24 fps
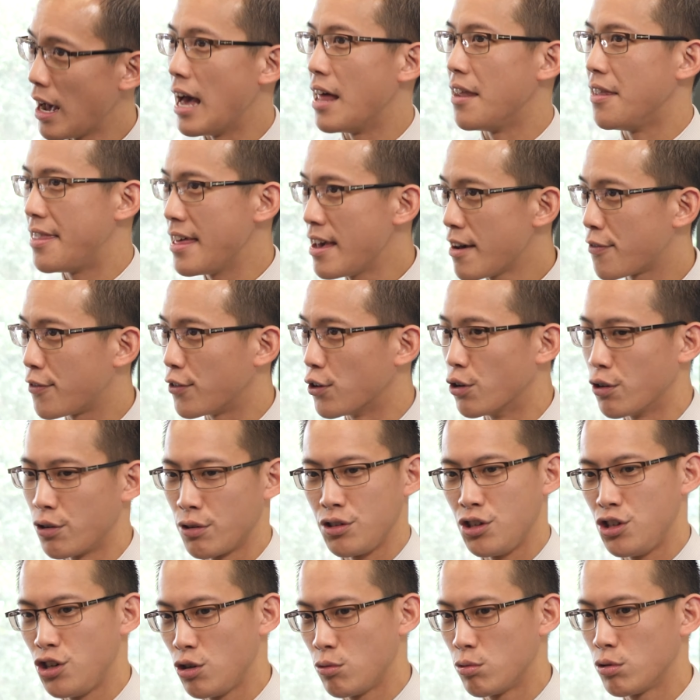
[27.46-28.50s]
and therefore
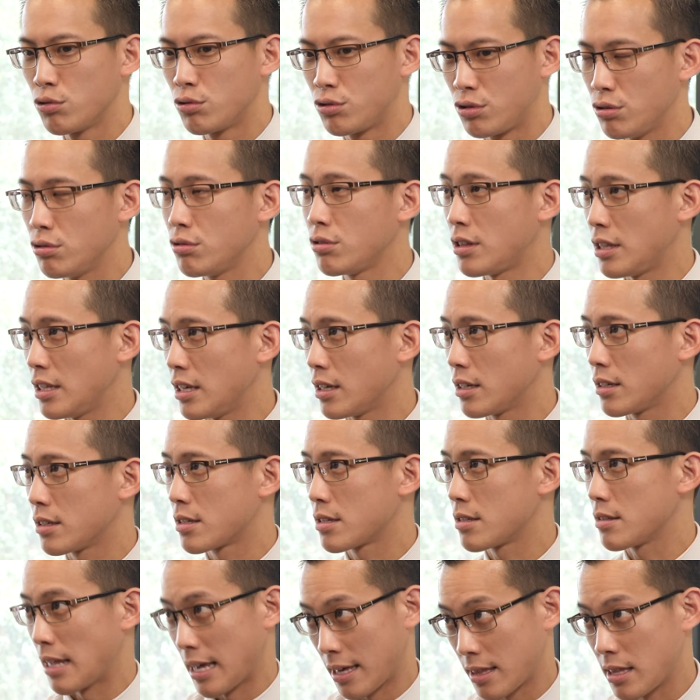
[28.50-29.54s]
you will do
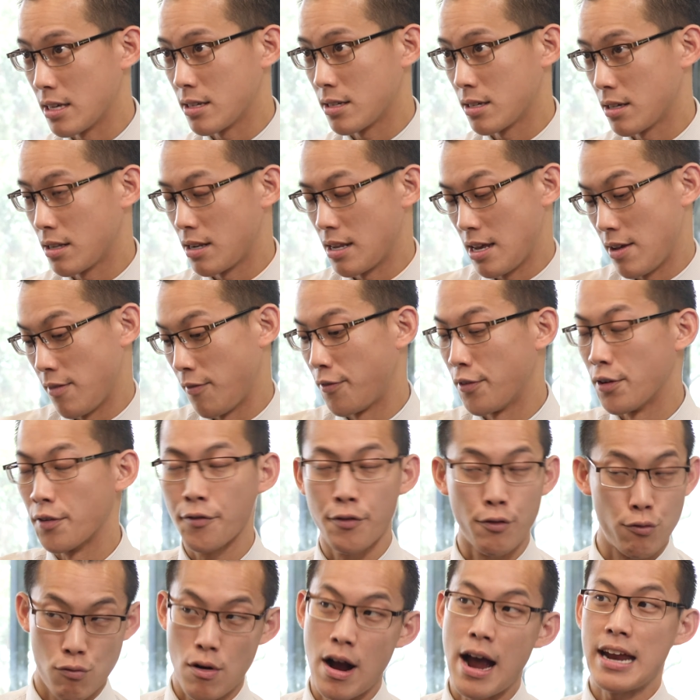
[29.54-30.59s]
things, like there's an infinite
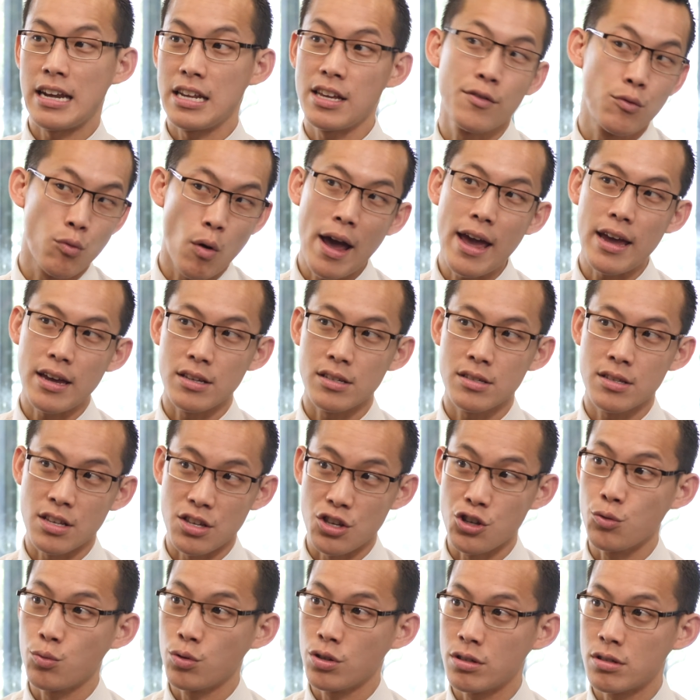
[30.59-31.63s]
variety of ways that
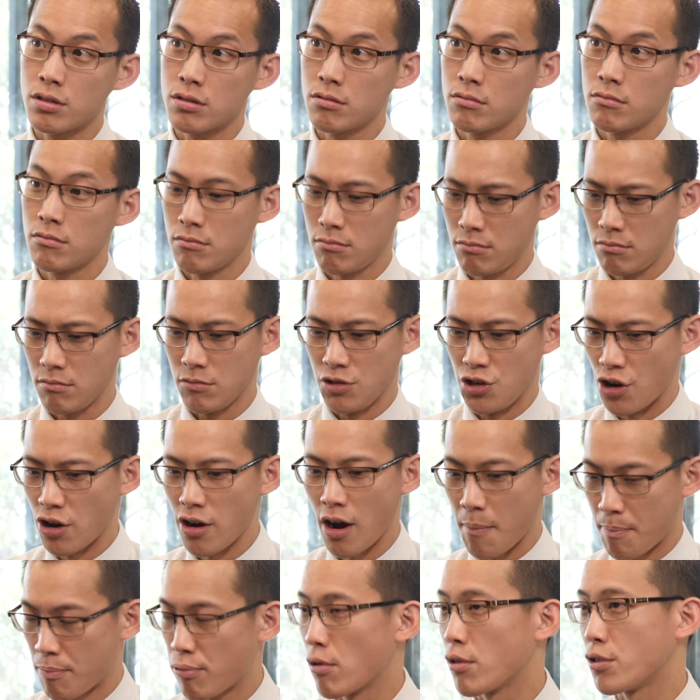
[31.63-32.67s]
you would,
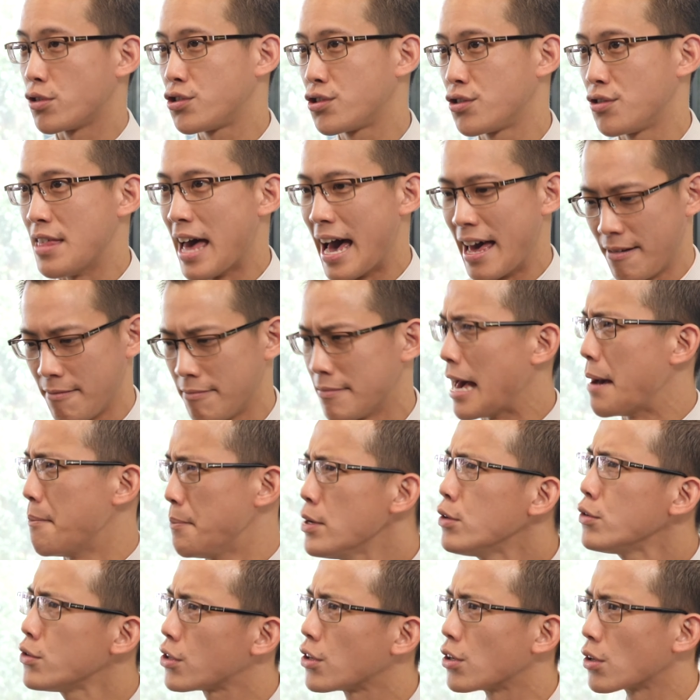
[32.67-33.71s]
approach that
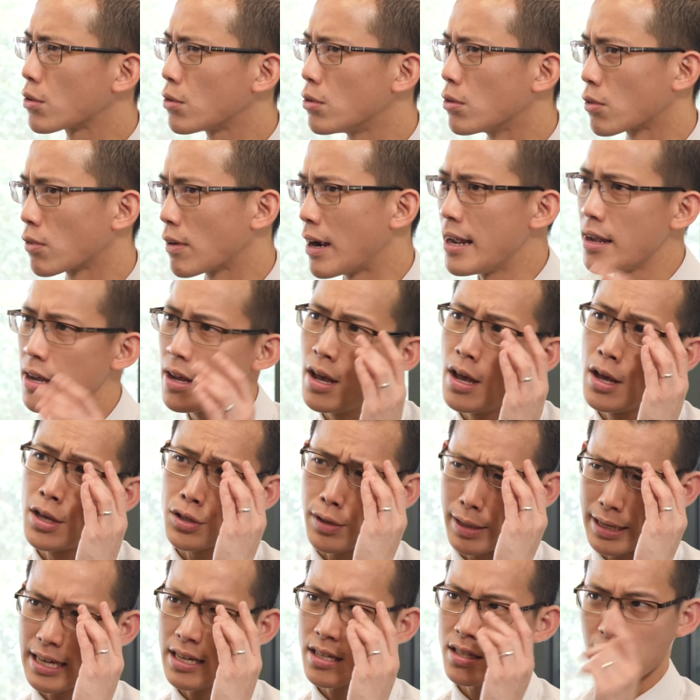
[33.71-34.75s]
meal you're going to cook, right?
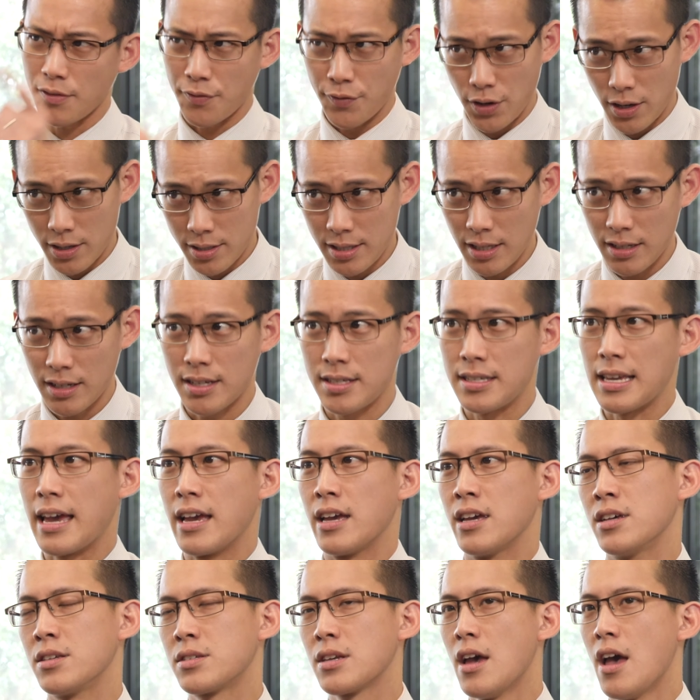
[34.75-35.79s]
So I guess the first thing to
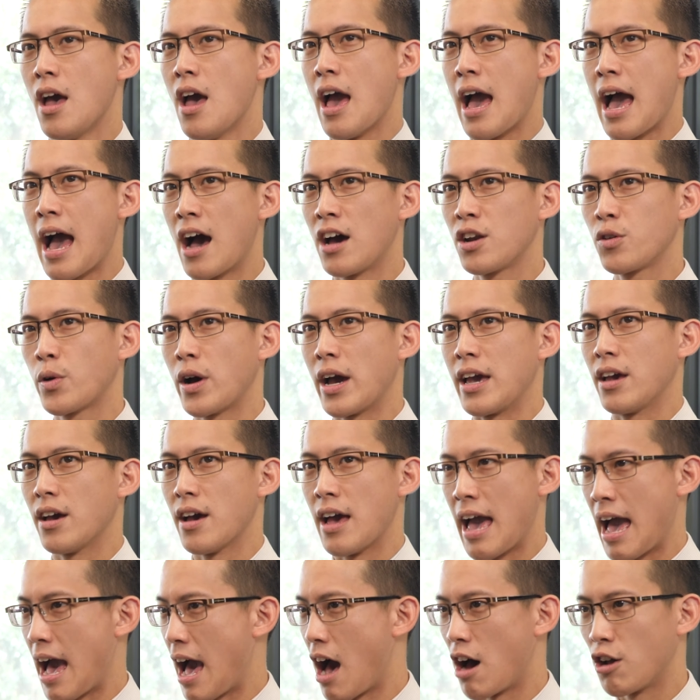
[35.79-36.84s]
say is, how do
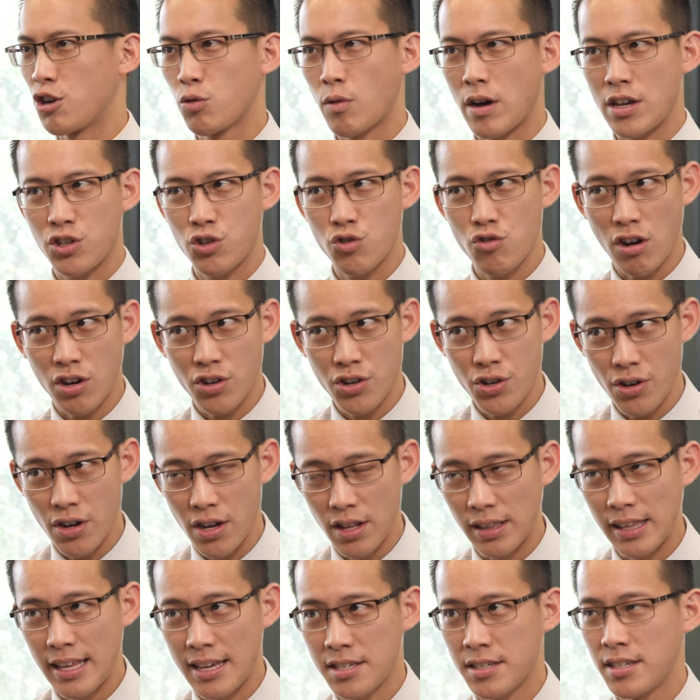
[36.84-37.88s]
I structure
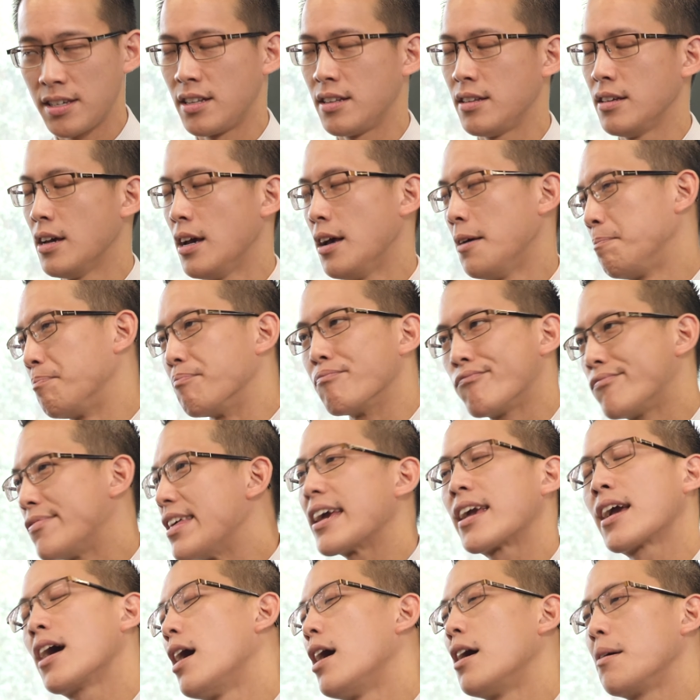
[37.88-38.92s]
a lesson?
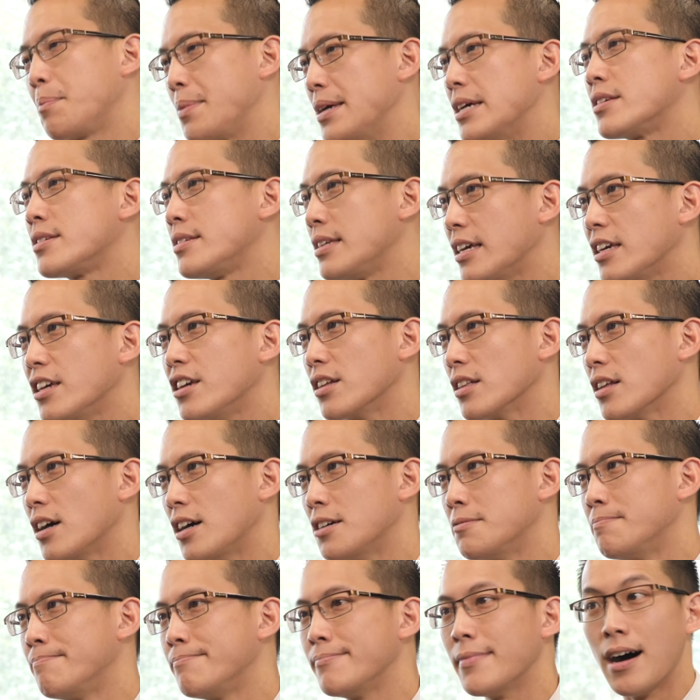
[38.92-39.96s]
There can't be a
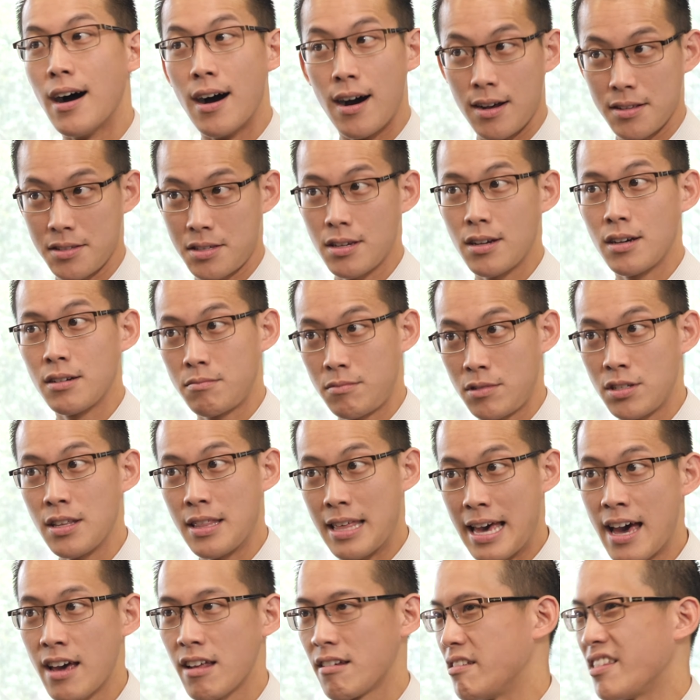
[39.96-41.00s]
singular answer to
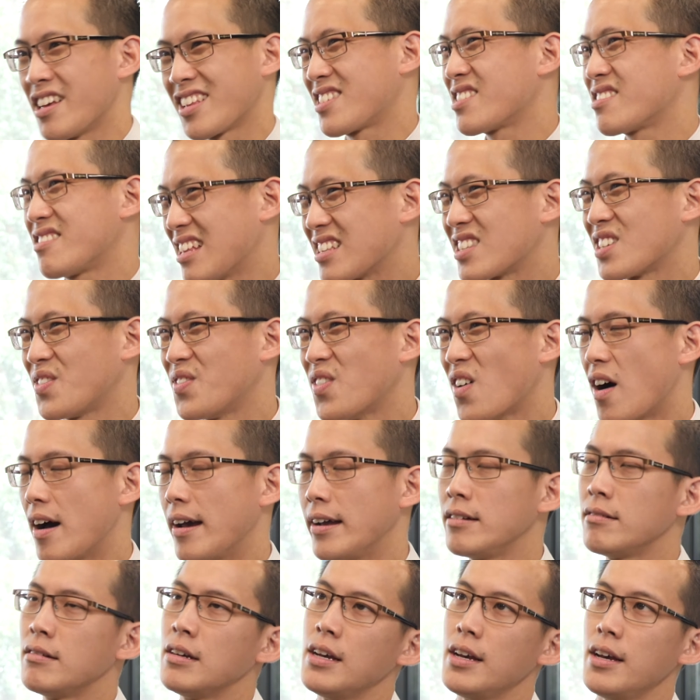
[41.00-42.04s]
that, and that's
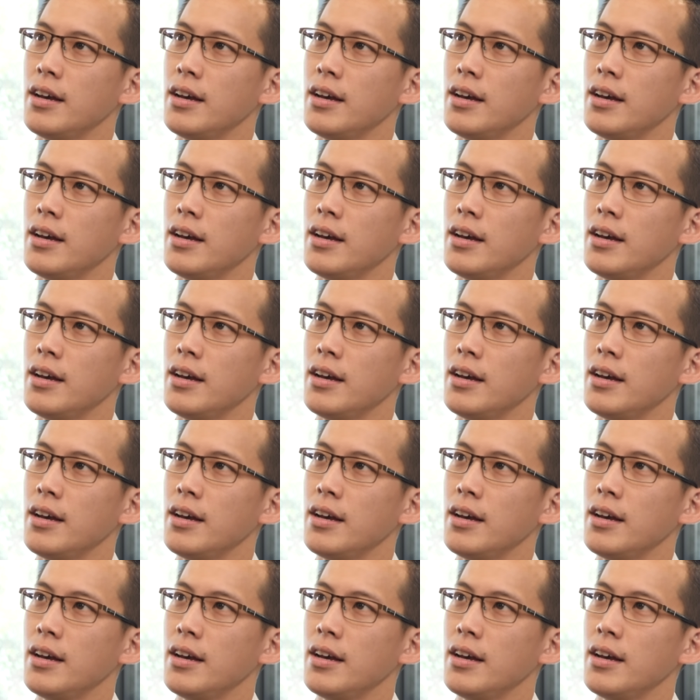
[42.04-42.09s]
fine.